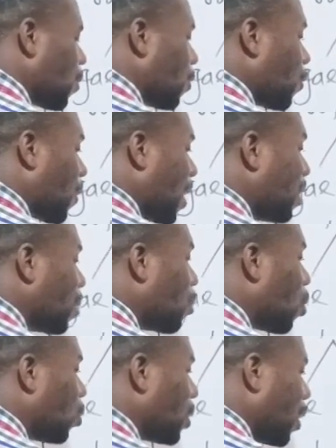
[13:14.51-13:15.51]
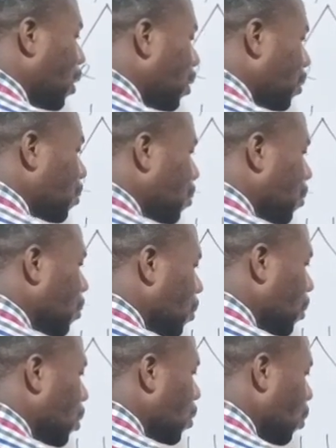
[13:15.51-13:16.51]
You find the mold here,
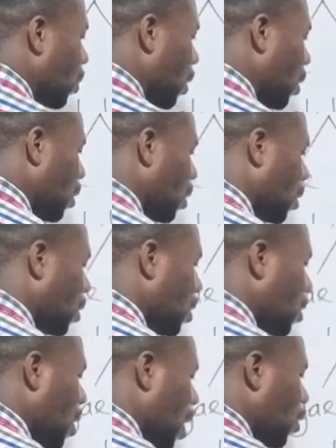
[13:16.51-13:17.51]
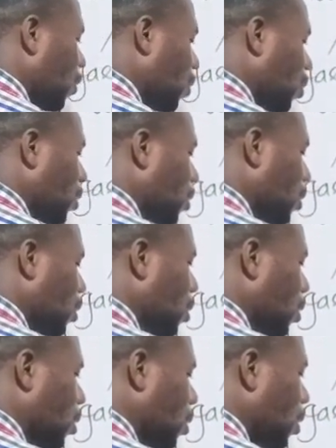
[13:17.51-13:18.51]
okay? And of course,
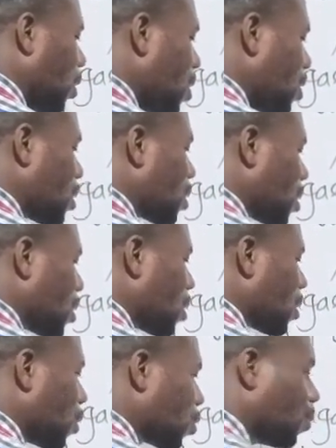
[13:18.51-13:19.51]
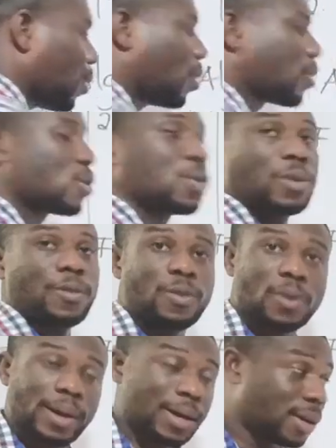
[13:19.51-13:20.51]
the yeasts also belongs to the
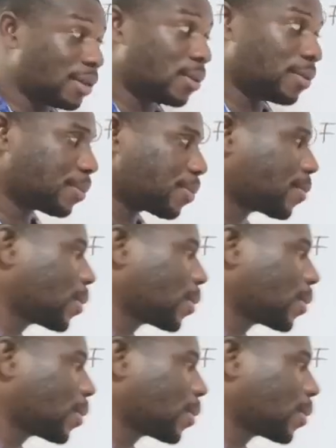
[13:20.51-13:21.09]
fungi kingdom.